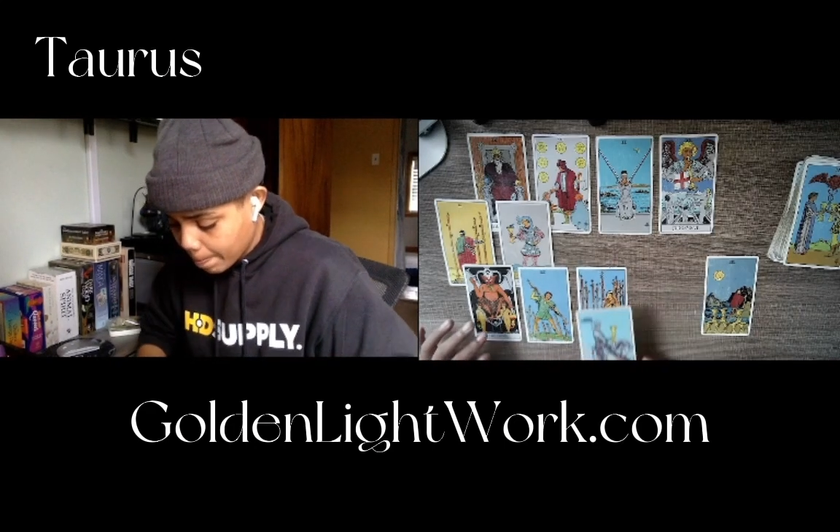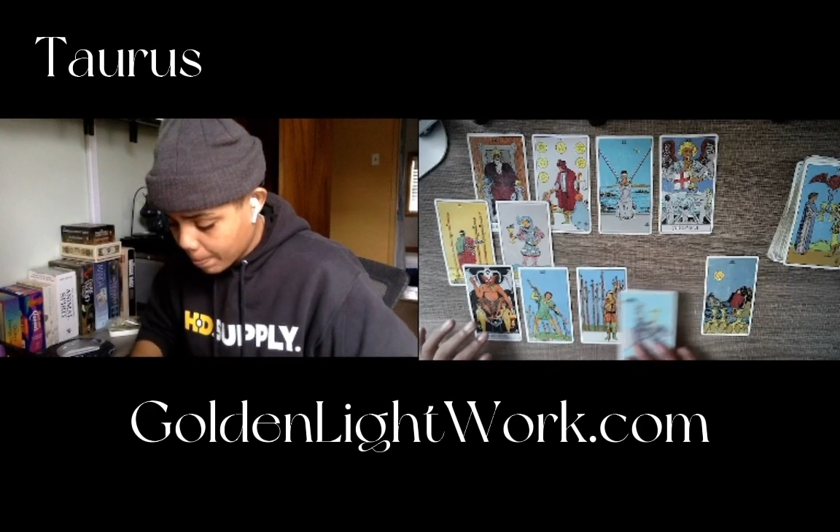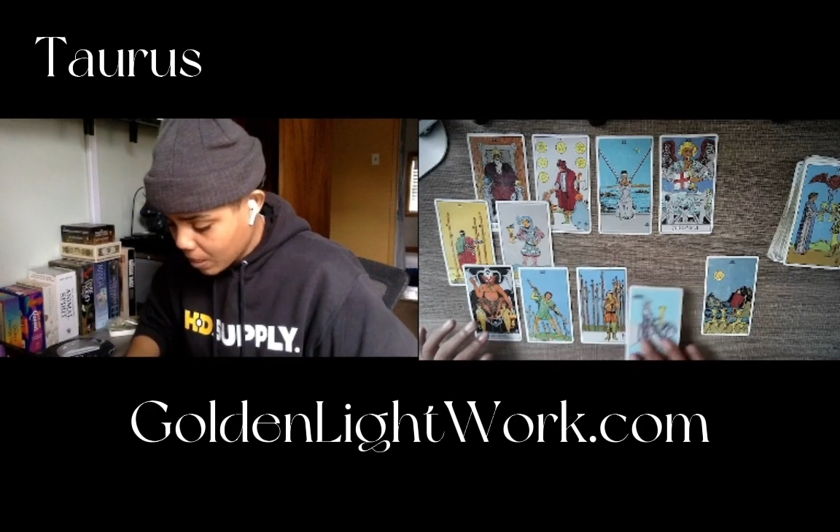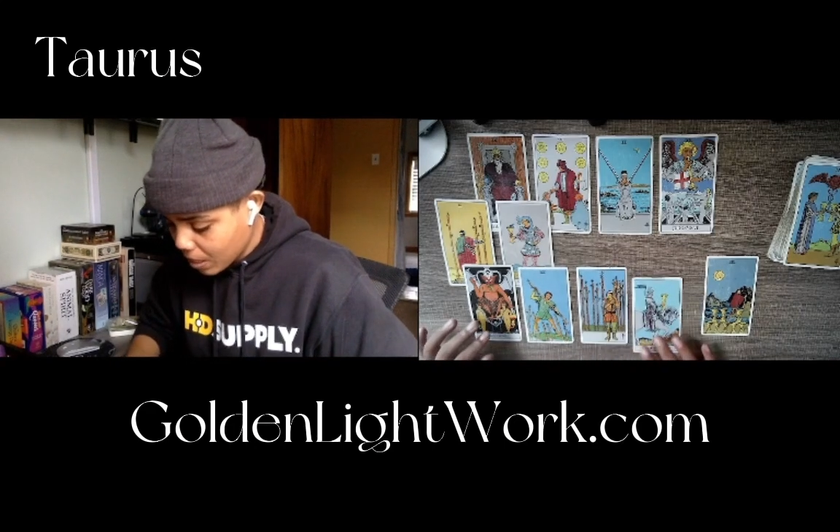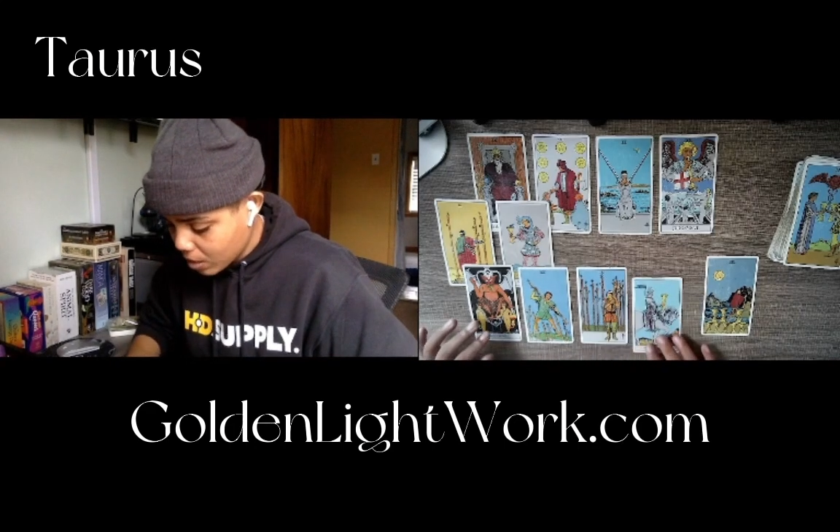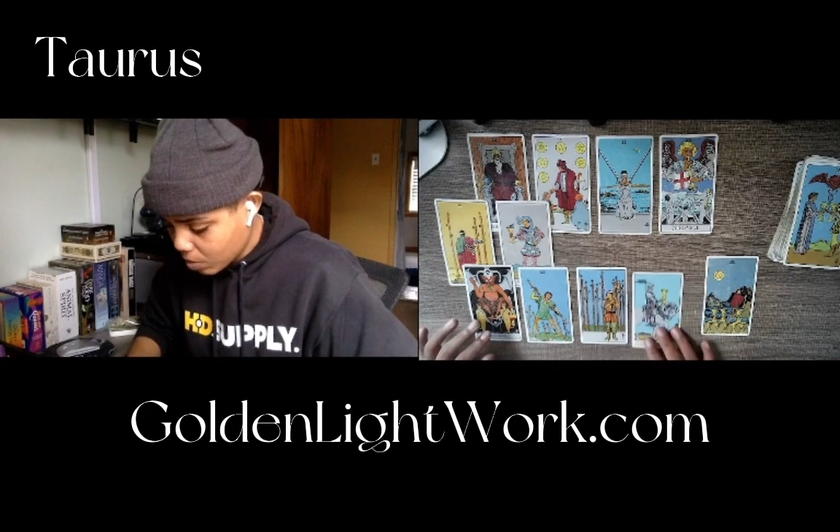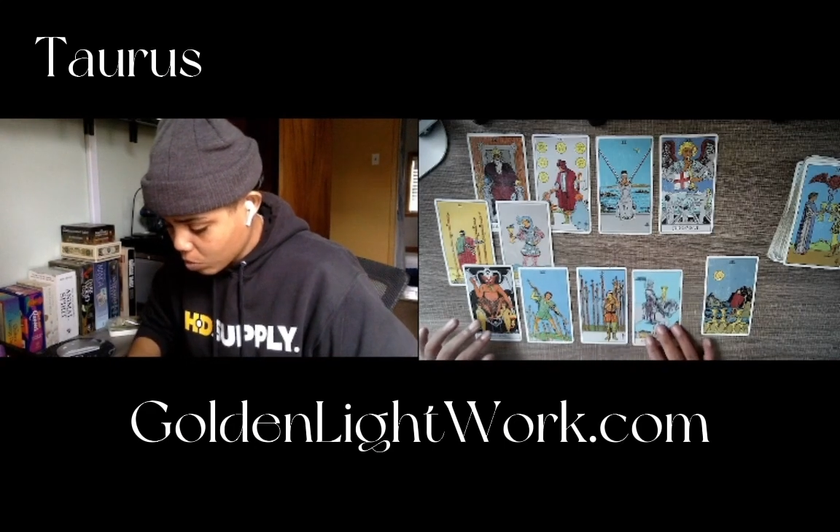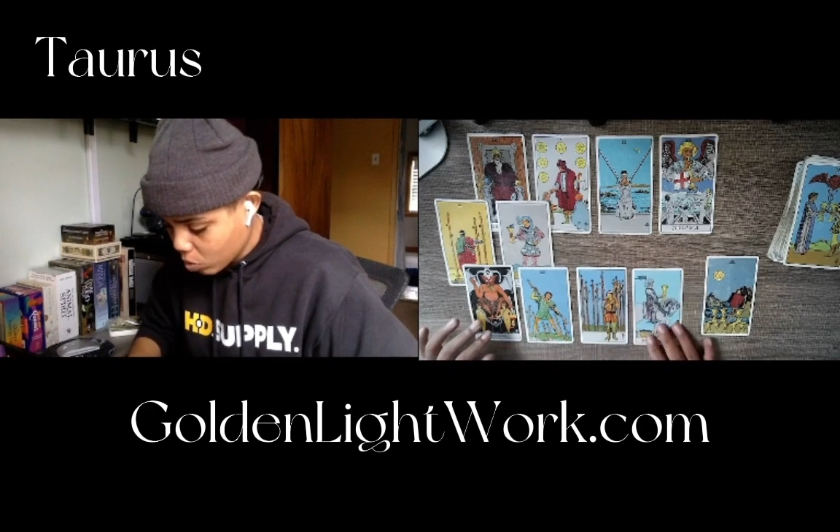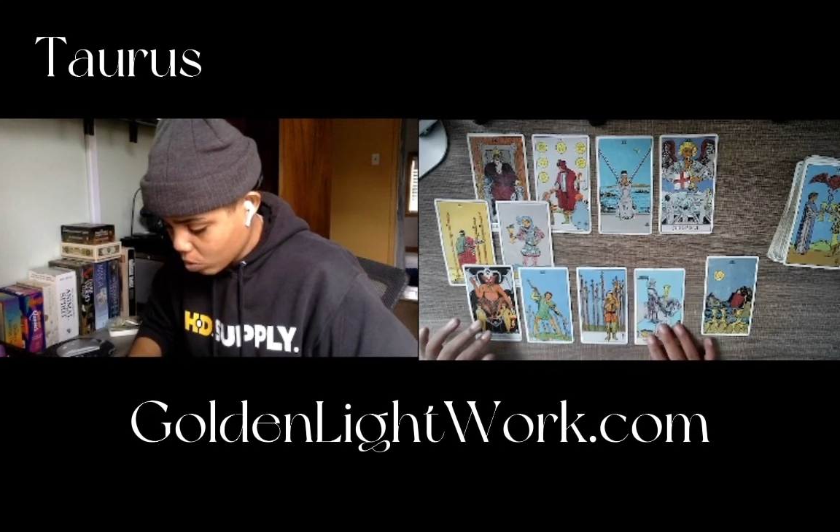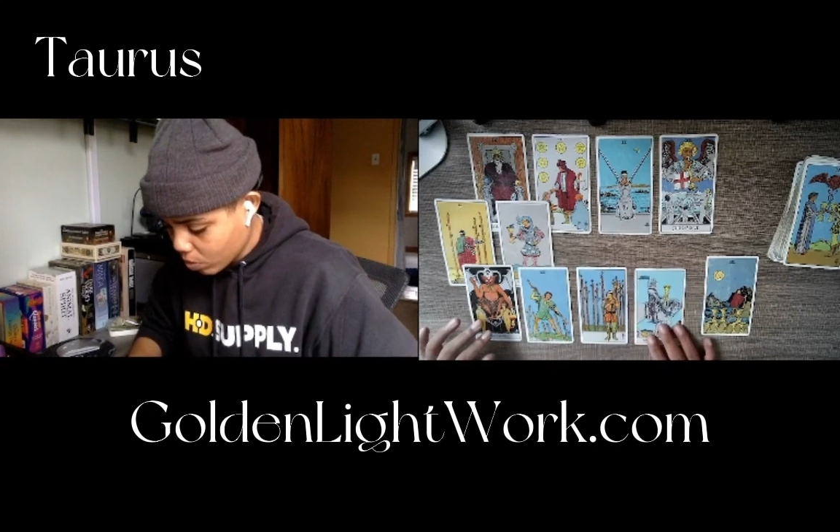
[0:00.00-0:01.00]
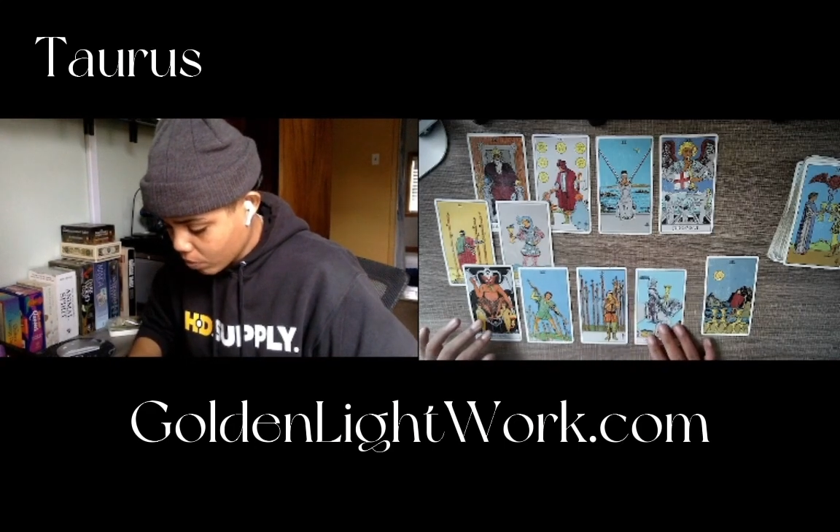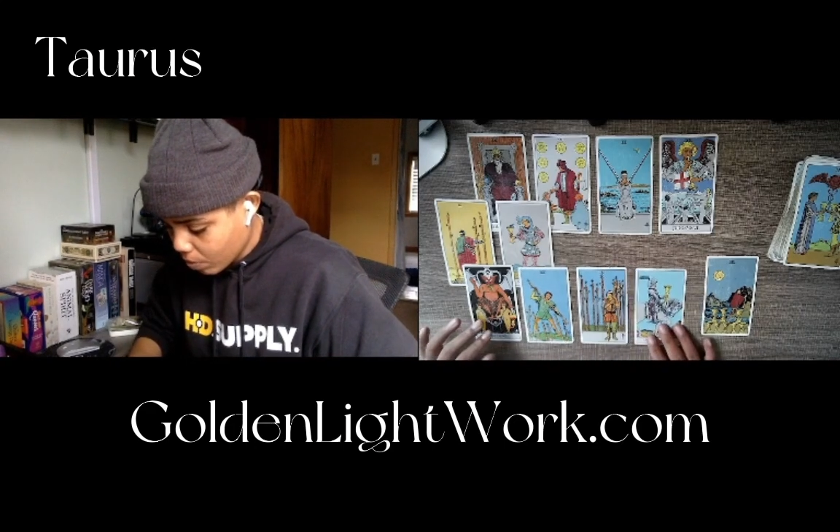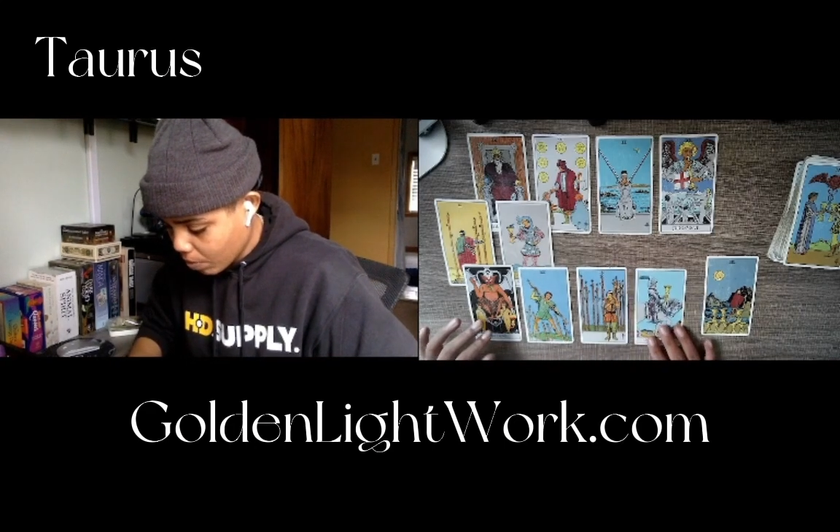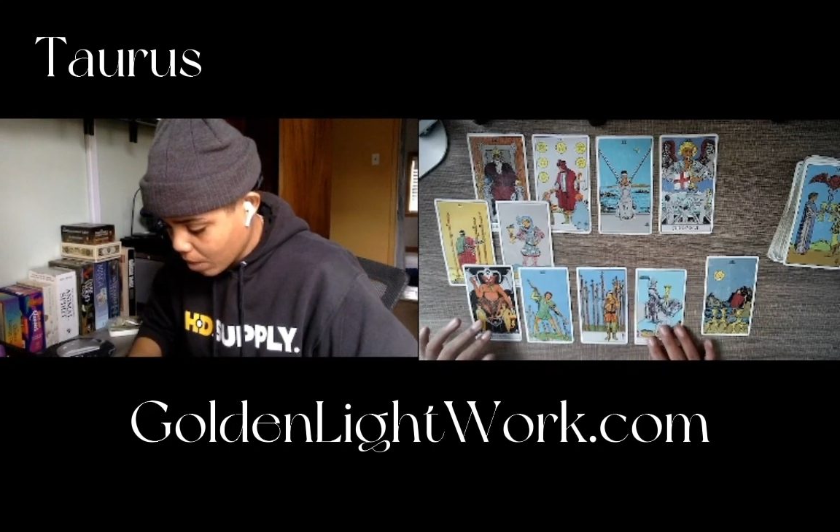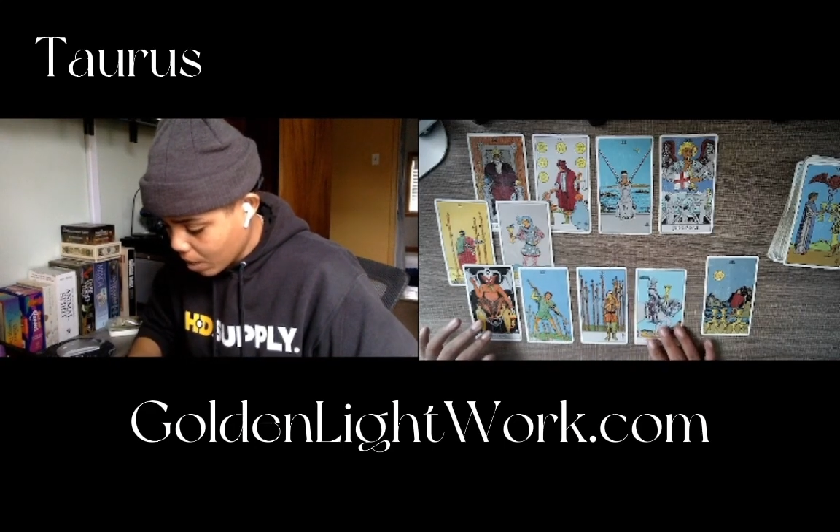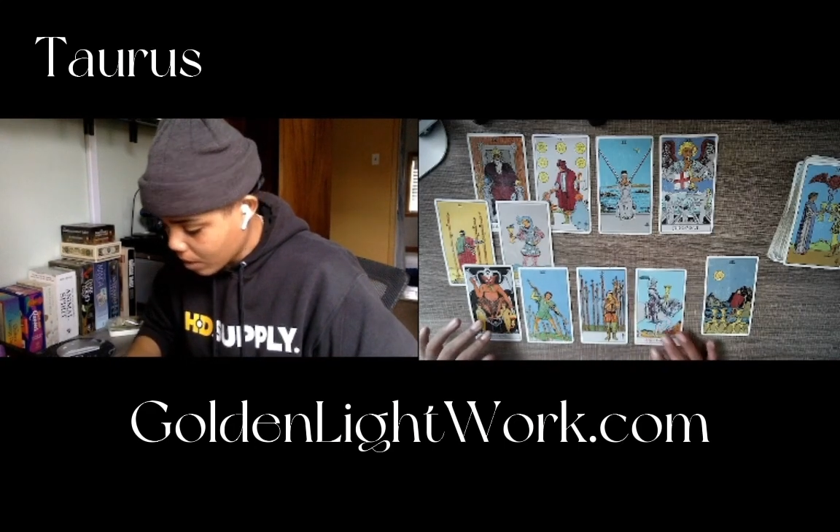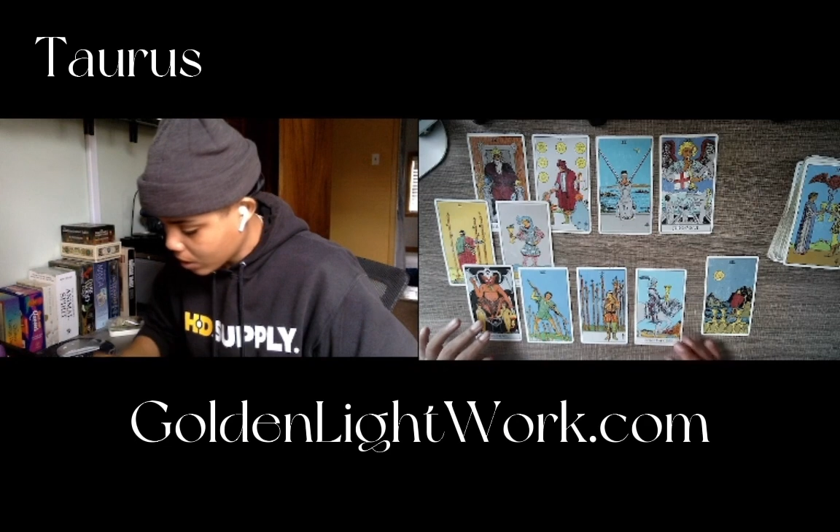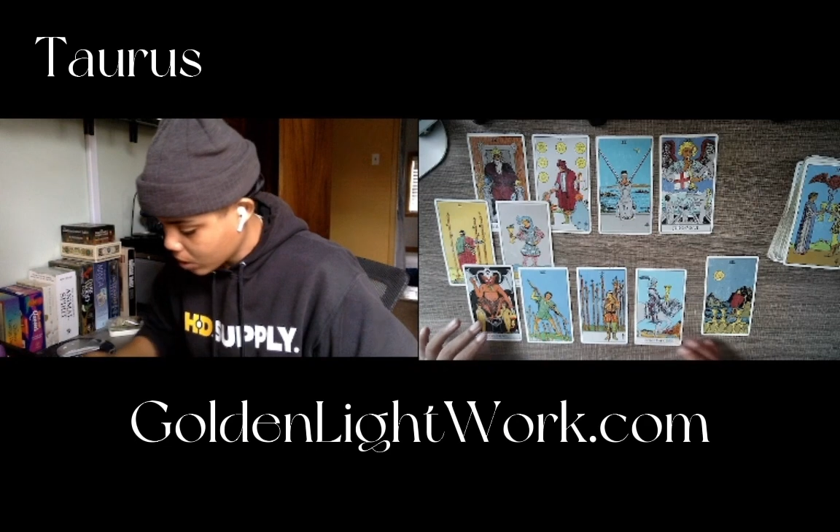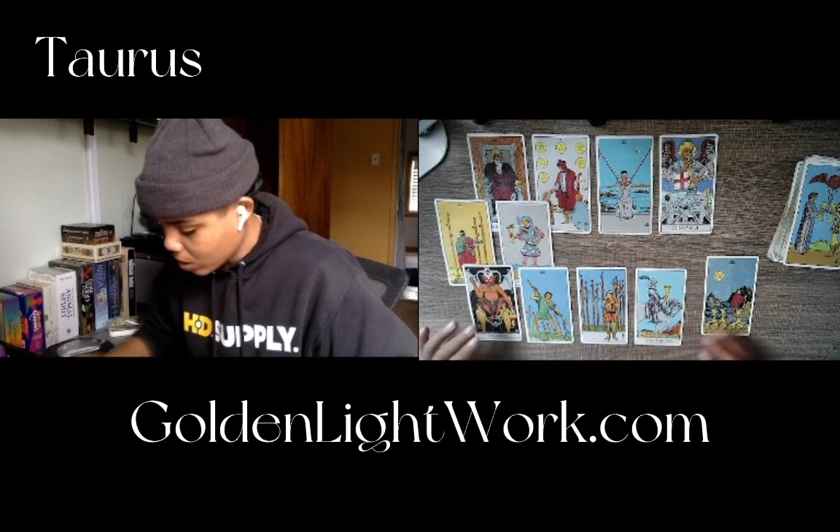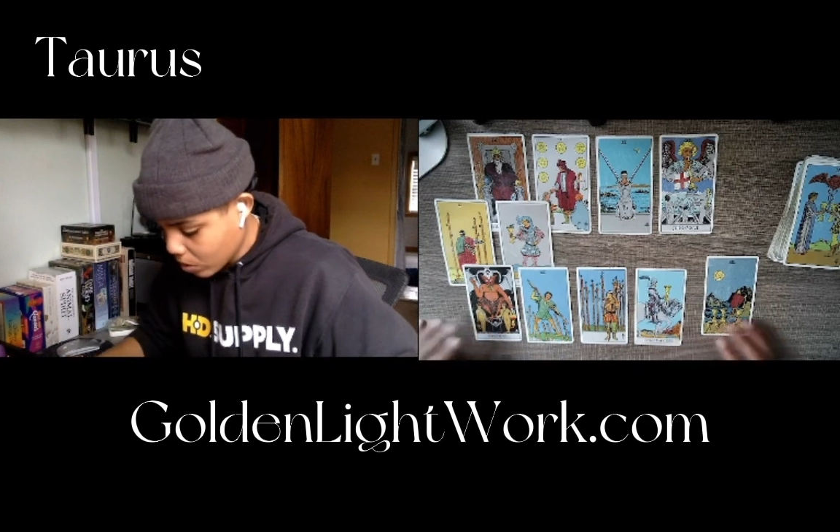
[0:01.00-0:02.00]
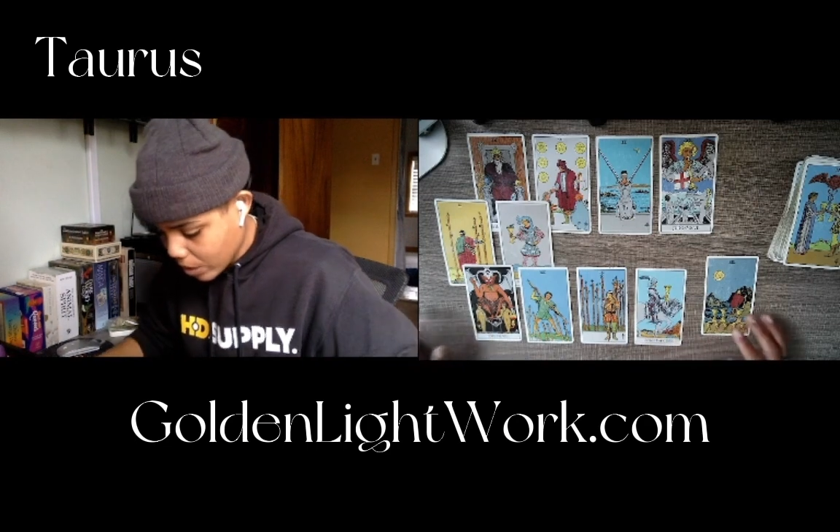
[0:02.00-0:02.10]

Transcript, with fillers: He has some sort of apology or